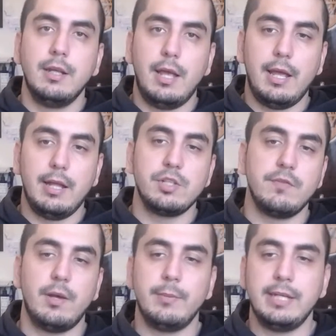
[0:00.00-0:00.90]
and
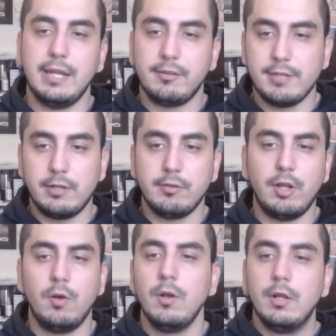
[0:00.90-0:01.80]
JaVale McGee at center.
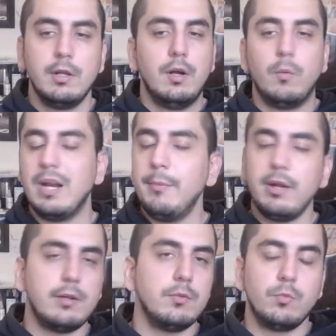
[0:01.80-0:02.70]
So
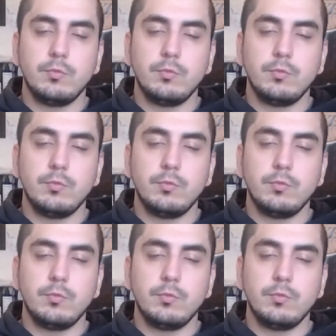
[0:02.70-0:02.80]
whatever